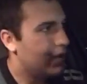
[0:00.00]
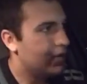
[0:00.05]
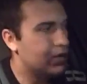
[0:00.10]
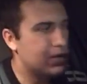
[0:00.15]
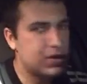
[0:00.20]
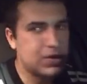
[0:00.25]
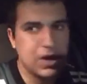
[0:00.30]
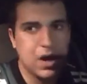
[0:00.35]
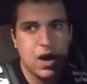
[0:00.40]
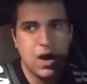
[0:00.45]

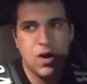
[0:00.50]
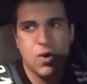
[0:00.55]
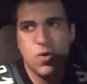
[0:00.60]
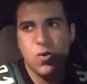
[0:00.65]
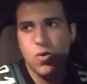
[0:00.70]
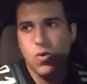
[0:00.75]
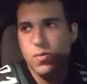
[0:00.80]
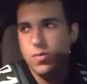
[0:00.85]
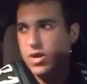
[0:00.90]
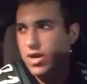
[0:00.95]

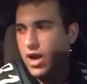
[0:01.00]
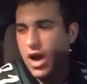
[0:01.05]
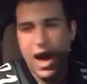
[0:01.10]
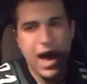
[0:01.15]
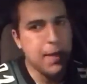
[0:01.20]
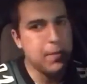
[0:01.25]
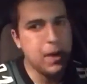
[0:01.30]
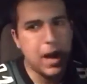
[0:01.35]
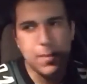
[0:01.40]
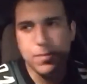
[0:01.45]
So, you know,
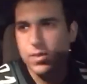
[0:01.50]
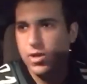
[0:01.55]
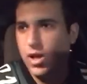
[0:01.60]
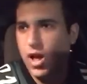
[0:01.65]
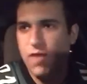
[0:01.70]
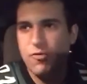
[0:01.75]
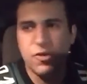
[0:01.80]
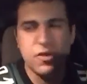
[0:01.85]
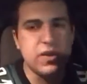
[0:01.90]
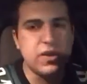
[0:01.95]
I'm
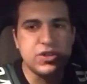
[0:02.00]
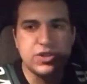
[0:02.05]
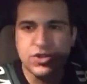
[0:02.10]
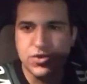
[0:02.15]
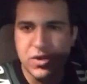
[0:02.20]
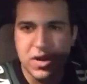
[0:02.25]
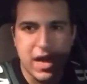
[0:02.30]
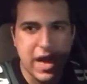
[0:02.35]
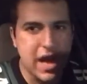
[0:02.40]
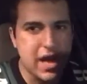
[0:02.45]
loving this
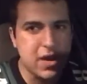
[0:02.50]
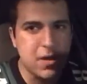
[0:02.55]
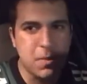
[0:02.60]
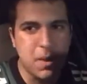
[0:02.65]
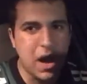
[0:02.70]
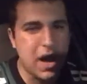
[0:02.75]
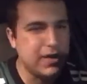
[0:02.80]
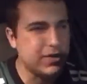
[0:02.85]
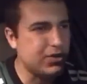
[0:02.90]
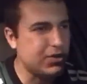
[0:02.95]
three-headed
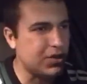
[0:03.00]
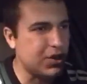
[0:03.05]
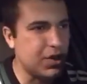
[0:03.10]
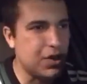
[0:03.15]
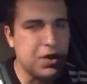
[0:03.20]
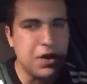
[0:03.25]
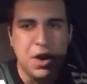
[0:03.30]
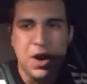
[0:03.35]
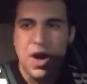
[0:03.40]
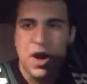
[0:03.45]

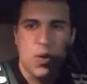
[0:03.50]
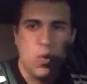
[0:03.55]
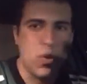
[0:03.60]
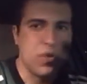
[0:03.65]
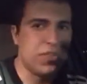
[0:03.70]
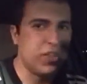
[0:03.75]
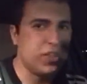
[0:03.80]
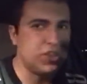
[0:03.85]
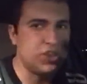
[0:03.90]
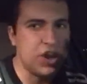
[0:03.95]
monster
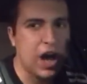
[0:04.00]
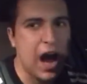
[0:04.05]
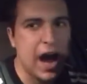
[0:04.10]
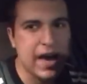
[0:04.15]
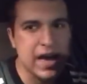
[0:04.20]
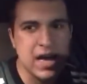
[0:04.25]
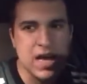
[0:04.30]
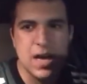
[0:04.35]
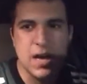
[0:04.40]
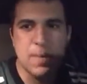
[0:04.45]
with
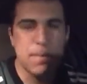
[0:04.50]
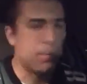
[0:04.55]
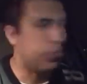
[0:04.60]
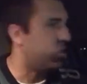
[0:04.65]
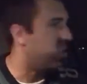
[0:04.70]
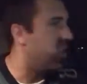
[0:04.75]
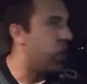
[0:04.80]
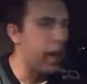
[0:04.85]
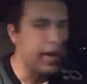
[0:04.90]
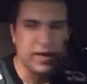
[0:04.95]
Ajayi,
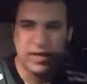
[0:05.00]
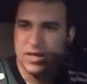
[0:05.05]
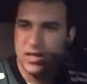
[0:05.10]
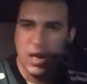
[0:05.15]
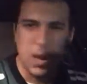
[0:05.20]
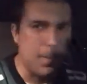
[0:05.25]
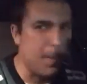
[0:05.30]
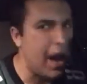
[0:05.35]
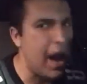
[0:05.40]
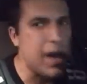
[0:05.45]
Blunt,
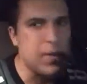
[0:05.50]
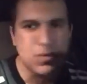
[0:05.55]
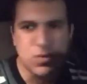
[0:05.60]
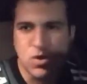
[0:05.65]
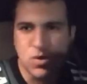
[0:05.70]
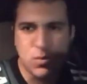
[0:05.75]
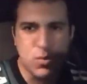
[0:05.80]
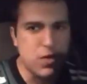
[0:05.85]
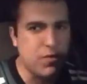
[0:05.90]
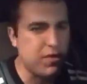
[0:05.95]
Clement
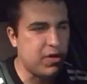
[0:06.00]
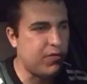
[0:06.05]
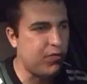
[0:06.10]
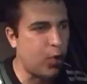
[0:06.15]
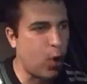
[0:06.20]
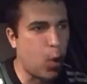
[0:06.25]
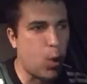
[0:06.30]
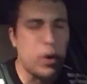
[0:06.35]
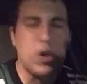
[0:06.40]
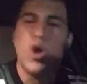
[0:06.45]
moving
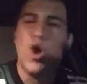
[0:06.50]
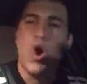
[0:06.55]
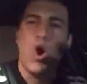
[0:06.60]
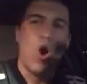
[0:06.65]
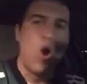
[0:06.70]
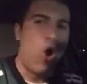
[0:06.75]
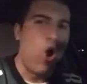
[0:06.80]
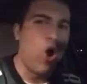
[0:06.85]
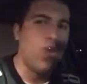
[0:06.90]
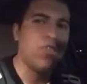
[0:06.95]
forward.
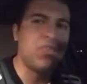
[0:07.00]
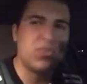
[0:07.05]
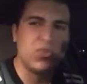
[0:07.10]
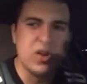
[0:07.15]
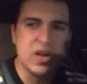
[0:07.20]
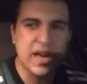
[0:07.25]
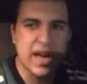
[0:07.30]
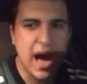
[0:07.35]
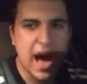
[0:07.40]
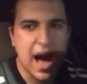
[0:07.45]
All
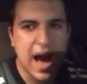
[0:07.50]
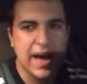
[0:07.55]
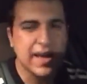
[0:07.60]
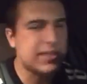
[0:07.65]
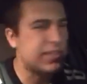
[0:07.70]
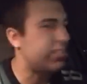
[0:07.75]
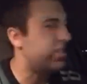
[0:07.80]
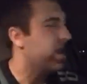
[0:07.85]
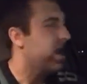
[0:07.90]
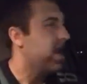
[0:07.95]
three
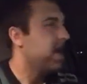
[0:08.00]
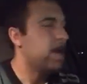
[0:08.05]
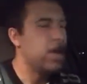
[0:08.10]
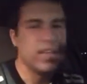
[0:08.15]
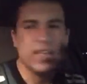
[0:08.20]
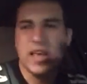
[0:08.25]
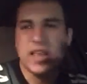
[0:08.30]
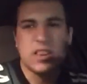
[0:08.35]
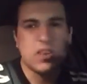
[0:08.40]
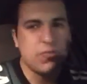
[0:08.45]
guys
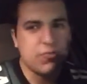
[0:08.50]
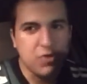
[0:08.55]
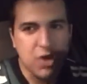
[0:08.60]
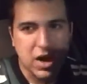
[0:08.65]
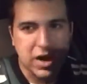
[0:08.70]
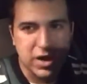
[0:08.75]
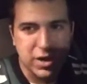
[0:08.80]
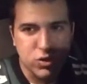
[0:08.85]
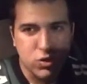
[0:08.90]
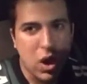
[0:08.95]
can get the
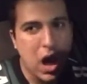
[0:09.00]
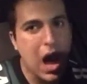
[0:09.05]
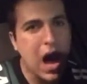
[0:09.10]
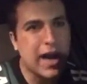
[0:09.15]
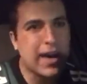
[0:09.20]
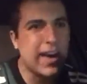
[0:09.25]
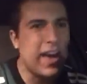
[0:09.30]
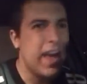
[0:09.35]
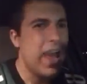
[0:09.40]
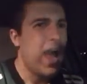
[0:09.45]
fucking
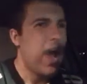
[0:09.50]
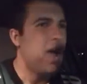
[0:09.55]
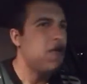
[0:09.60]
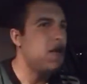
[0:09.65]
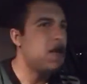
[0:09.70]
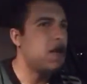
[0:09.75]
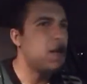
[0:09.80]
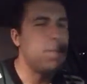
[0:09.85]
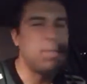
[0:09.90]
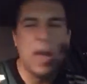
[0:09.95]
rock
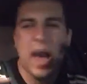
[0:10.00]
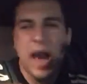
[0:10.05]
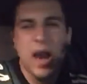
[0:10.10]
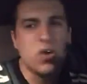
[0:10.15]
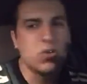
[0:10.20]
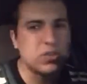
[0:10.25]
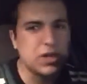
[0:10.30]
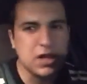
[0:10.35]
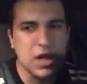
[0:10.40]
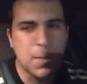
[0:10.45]
and they can
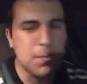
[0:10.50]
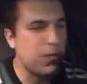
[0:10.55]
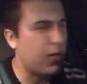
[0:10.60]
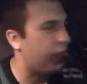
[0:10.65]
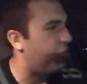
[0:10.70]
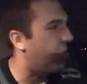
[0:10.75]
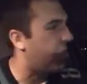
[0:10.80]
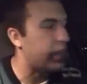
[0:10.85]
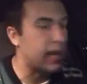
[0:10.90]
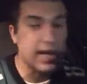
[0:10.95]
pound it up
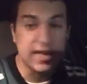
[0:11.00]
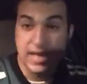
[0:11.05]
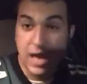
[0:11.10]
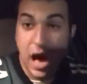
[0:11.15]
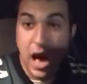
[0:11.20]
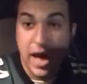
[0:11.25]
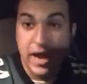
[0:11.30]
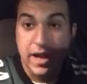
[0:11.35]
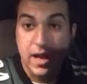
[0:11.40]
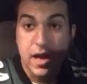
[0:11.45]
the fucking
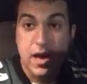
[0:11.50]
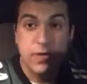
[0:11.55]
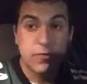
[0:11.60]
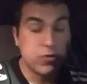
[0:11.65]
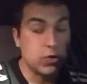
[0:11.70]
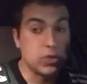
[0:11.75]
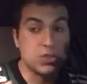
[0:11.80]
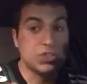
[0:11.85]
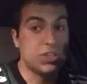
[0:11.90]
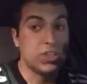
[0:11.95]
gut
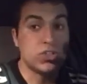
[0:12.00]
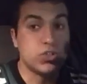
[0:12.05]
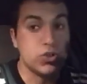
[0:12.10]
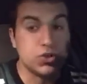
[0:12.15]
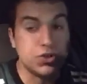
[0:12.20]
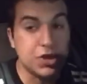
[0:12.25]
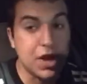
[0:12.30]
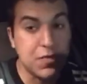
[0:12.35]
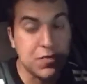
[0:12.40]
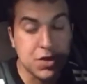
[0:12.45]
for 6
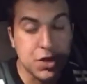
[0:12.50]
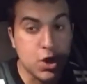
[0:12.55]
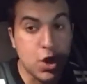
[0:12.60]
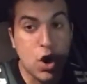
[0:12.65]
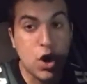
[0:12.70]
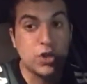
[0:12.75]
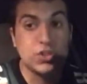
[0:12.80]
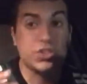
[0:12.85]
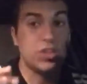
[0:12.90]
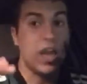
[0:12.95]
or 7
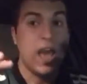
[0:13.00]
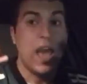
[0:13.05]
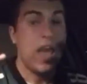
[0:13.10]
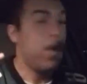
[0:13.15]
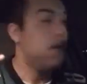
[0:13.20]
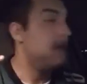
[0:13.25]
yards,